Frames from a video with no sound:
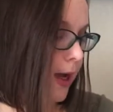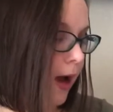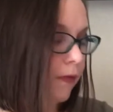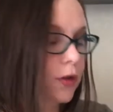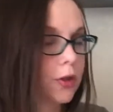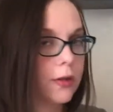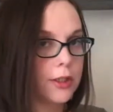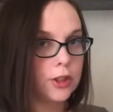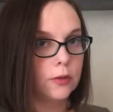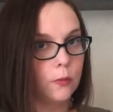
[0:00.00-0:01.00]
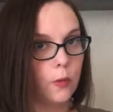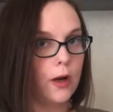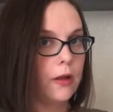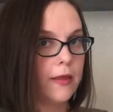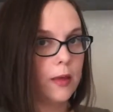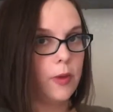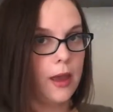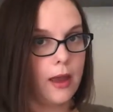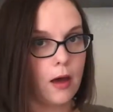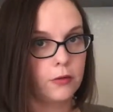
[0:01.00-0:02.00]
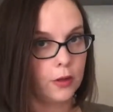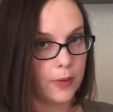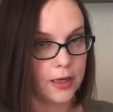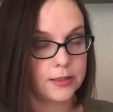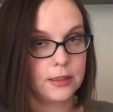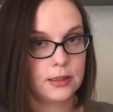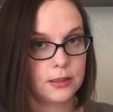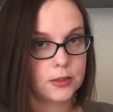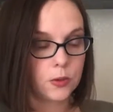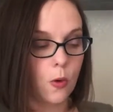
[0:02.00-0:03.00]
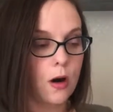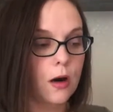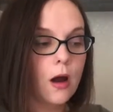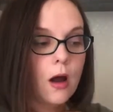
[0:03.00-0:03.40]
have a tradition where they pick out their baskets at the store,